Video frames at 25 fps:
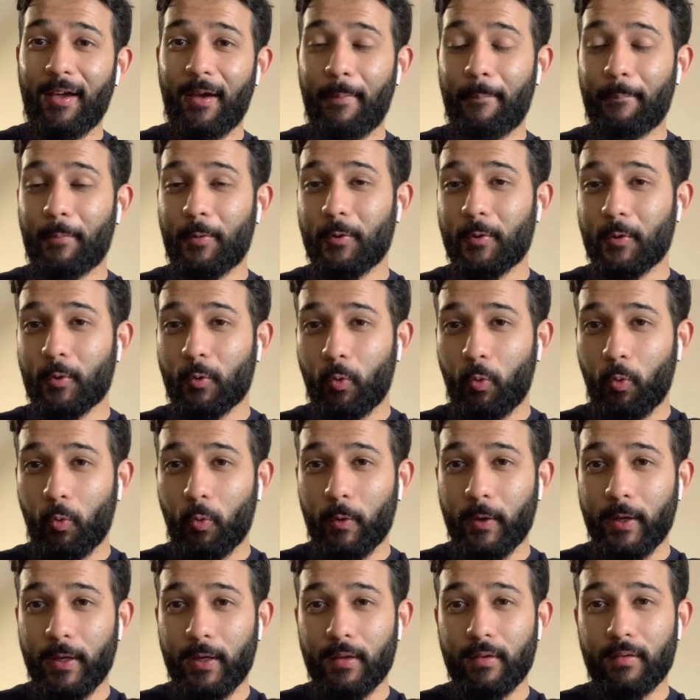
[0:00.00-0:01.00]
I'm going to
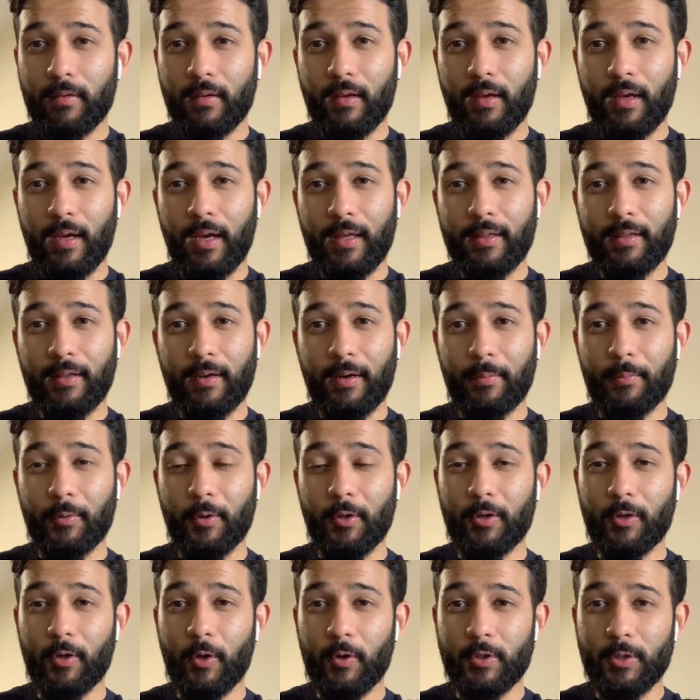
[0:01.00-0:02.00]
call it, and then I'm
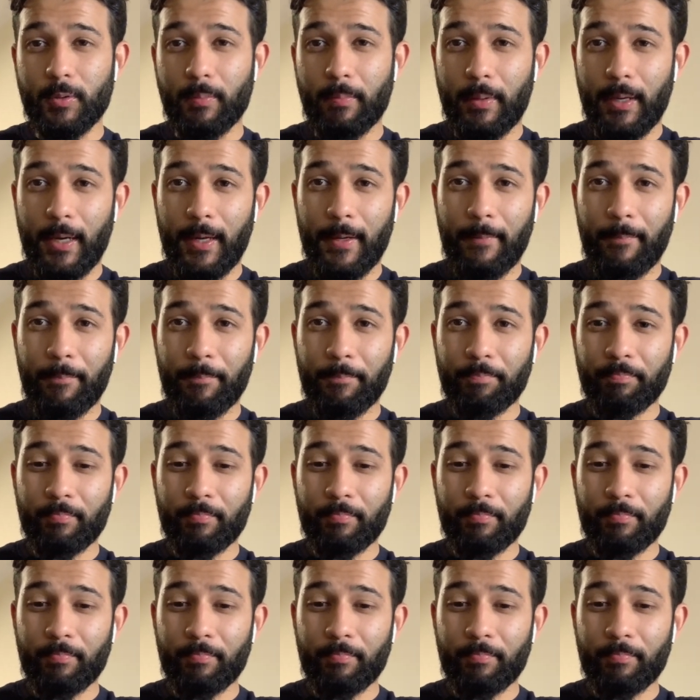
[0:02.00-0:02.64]
going to go to bed.